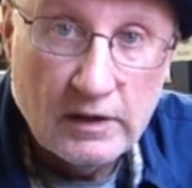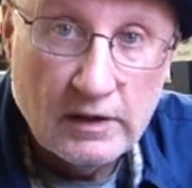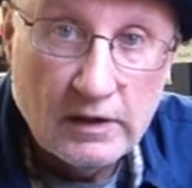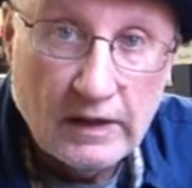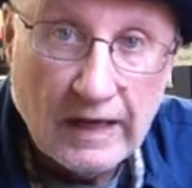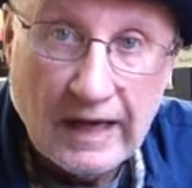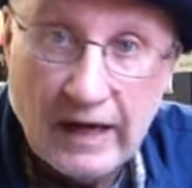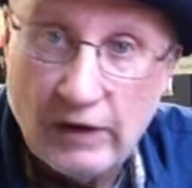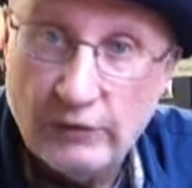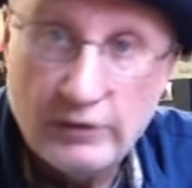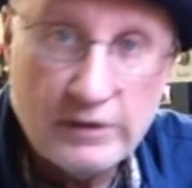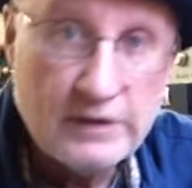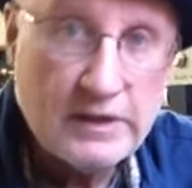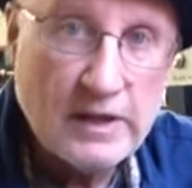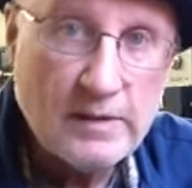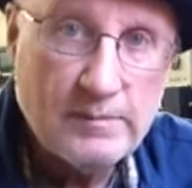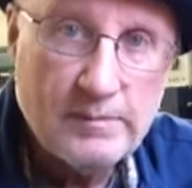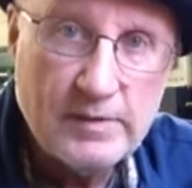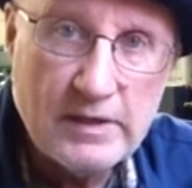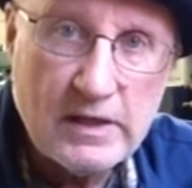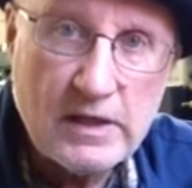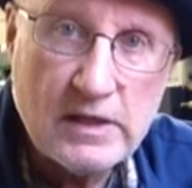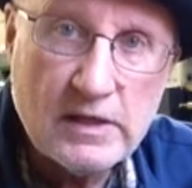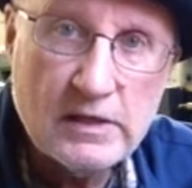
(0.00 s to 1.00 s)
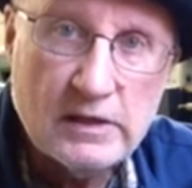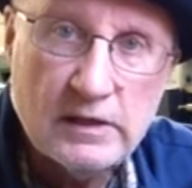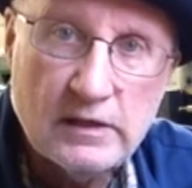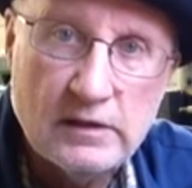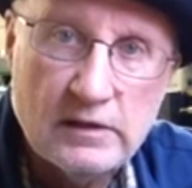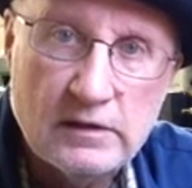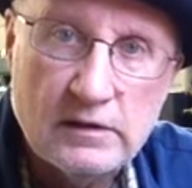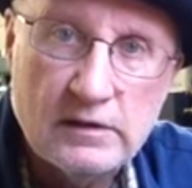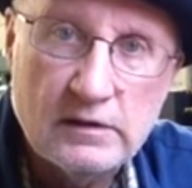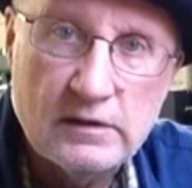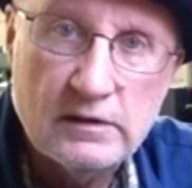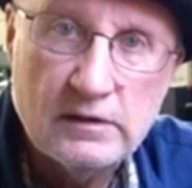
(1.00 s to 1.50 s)
How can that be?
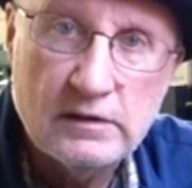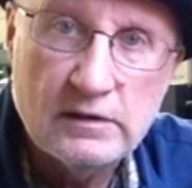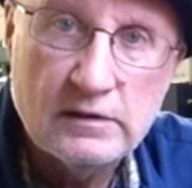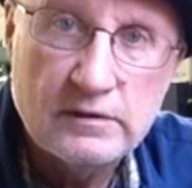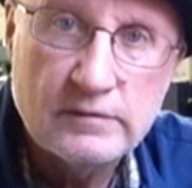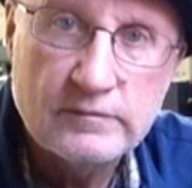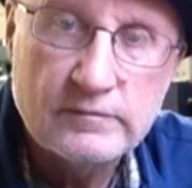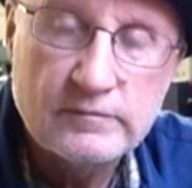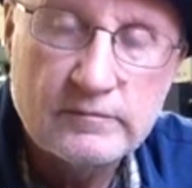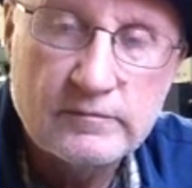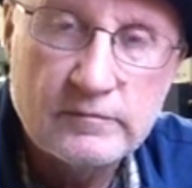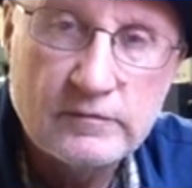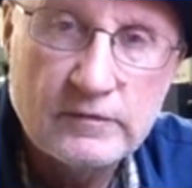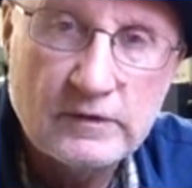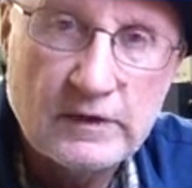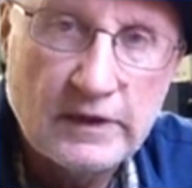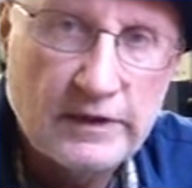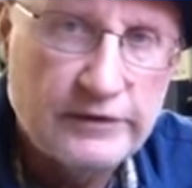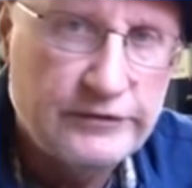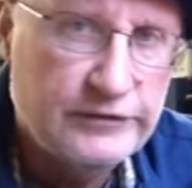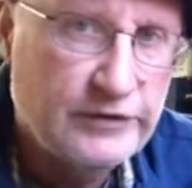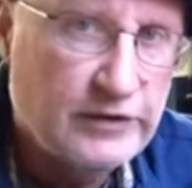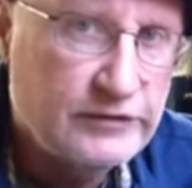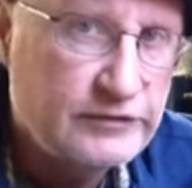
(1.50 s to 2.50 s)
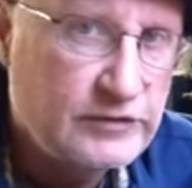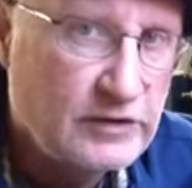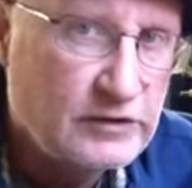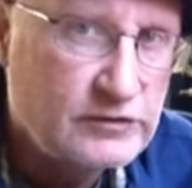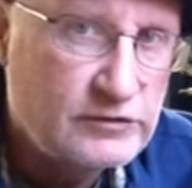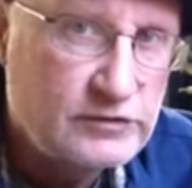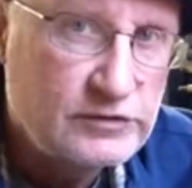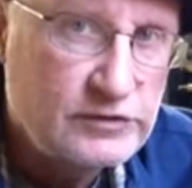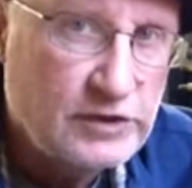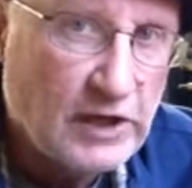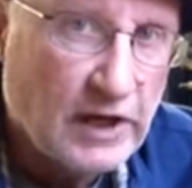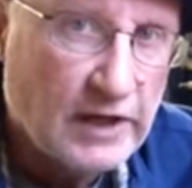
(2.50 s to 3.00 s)
Is this a
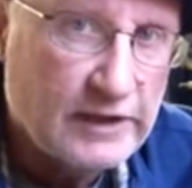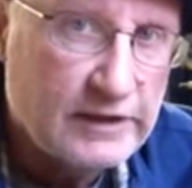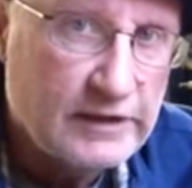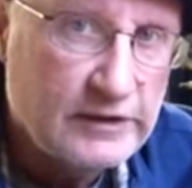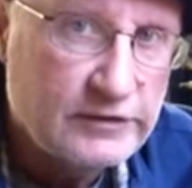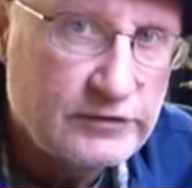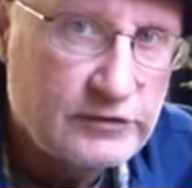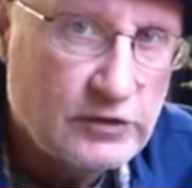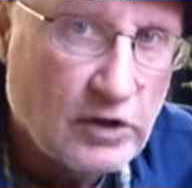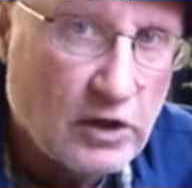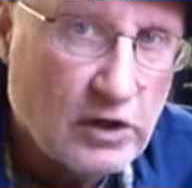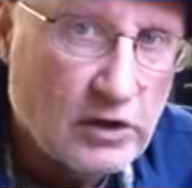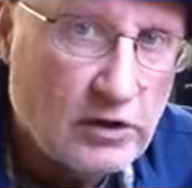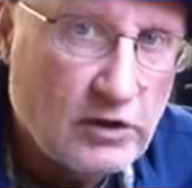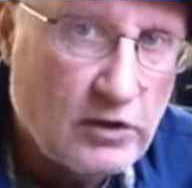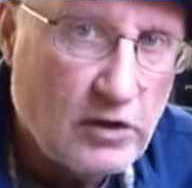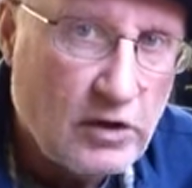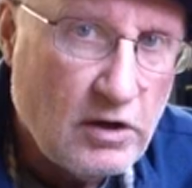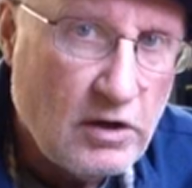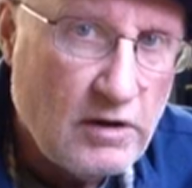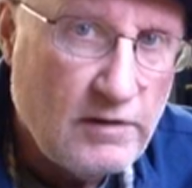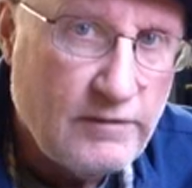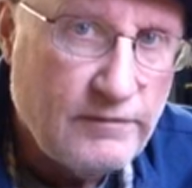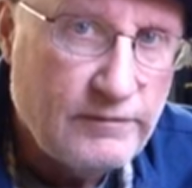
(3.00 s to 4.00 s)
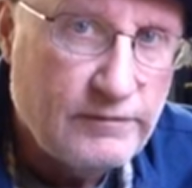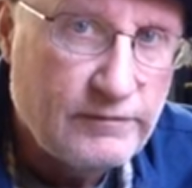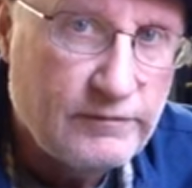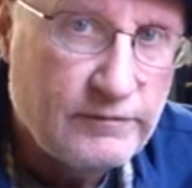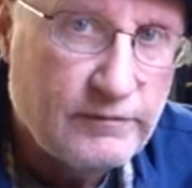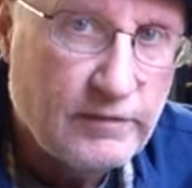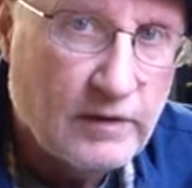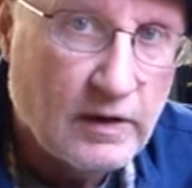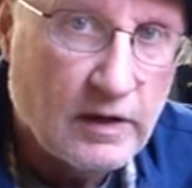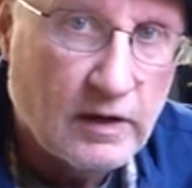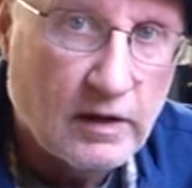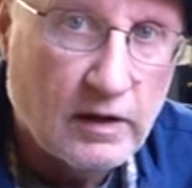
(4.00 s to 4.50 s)
Chinese
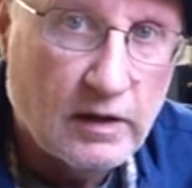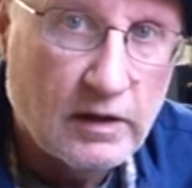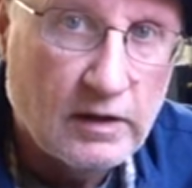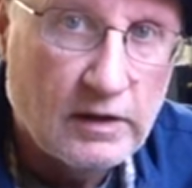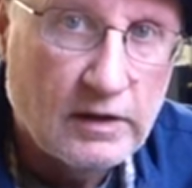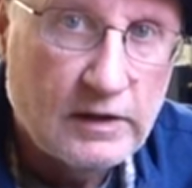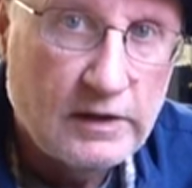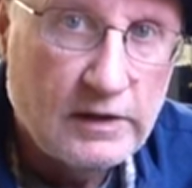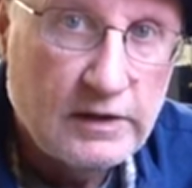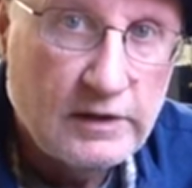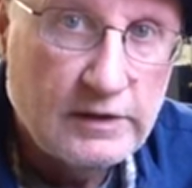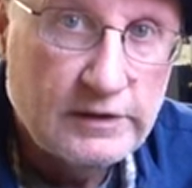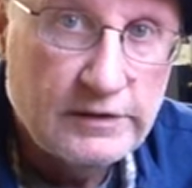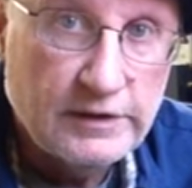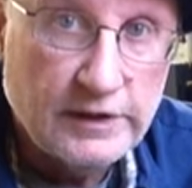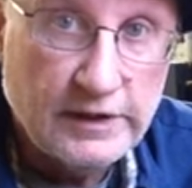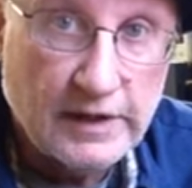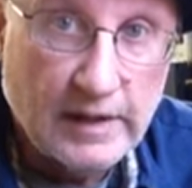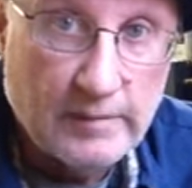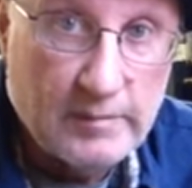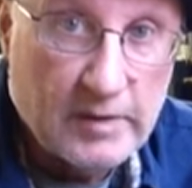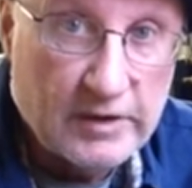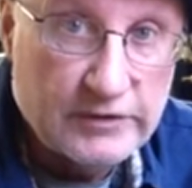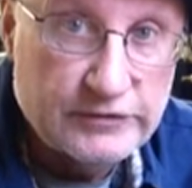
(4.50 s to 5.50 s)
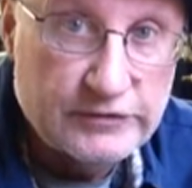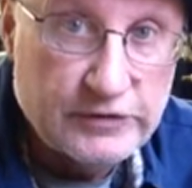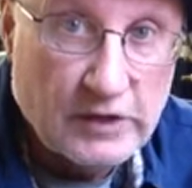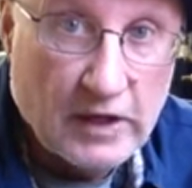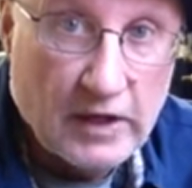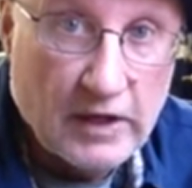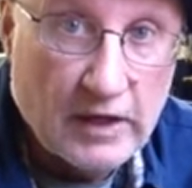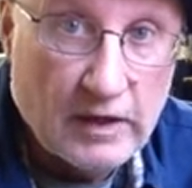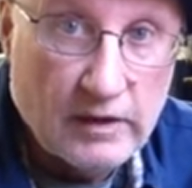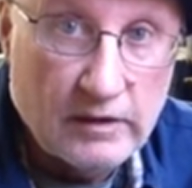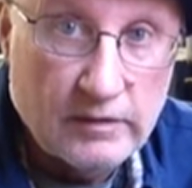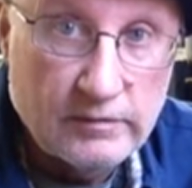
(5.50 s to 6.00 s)
knockoff? Did
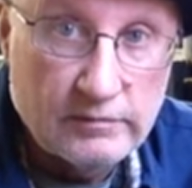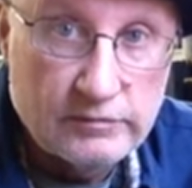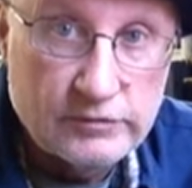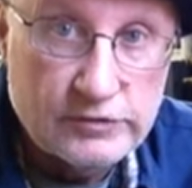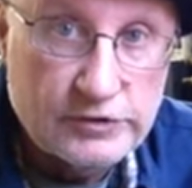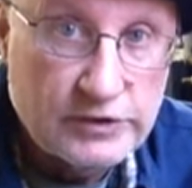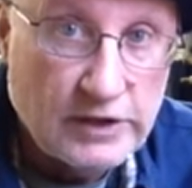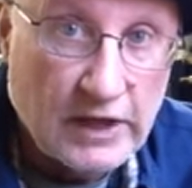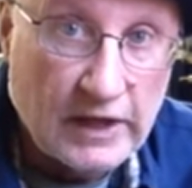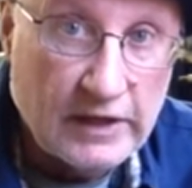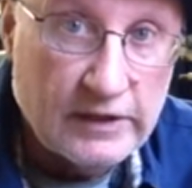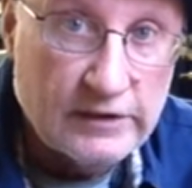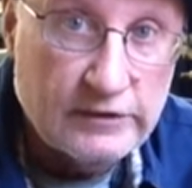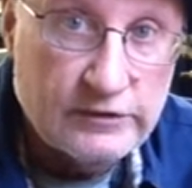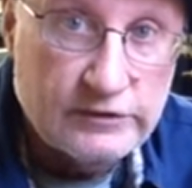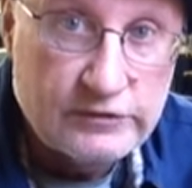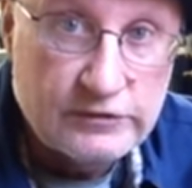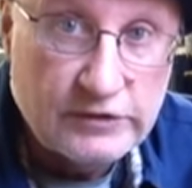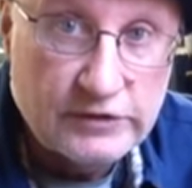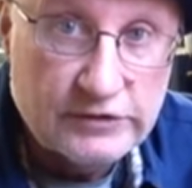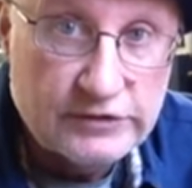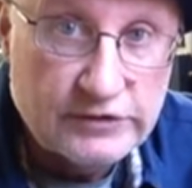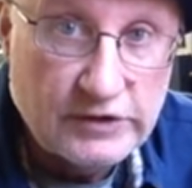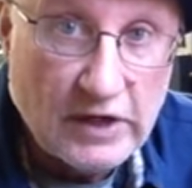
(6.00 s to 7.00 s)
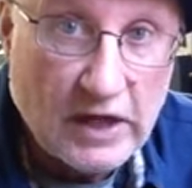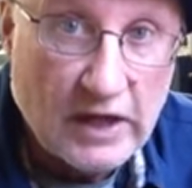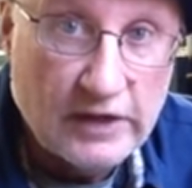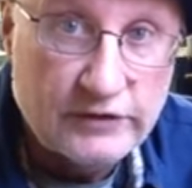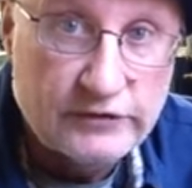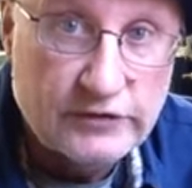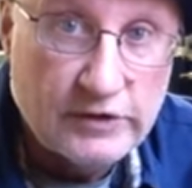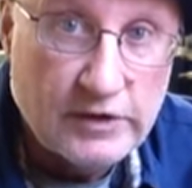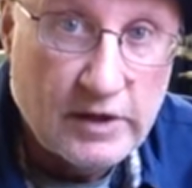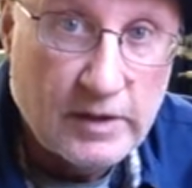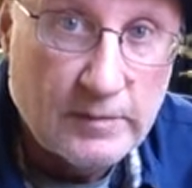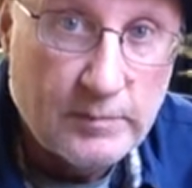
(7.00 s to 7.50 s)
MSR change the
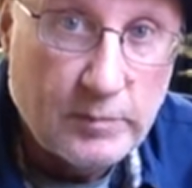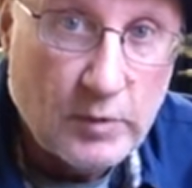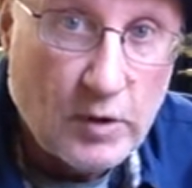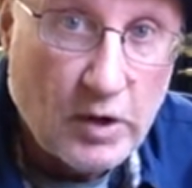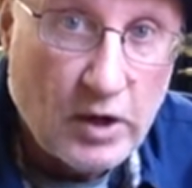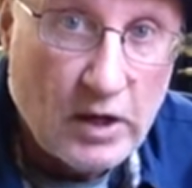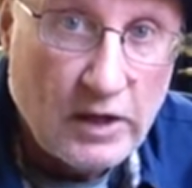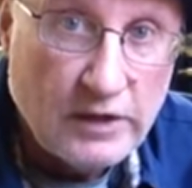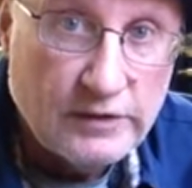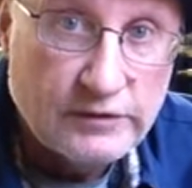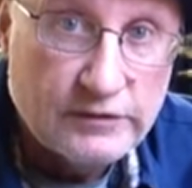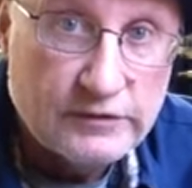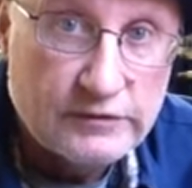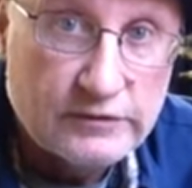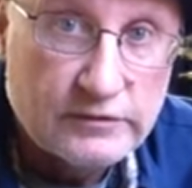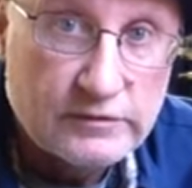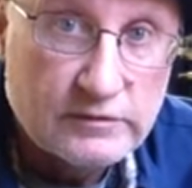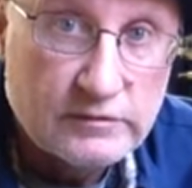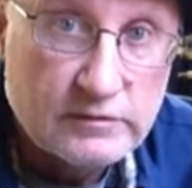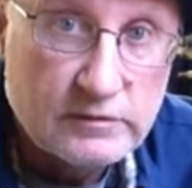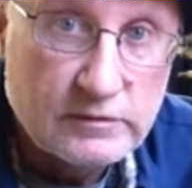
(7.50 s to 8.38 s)
size of their pots?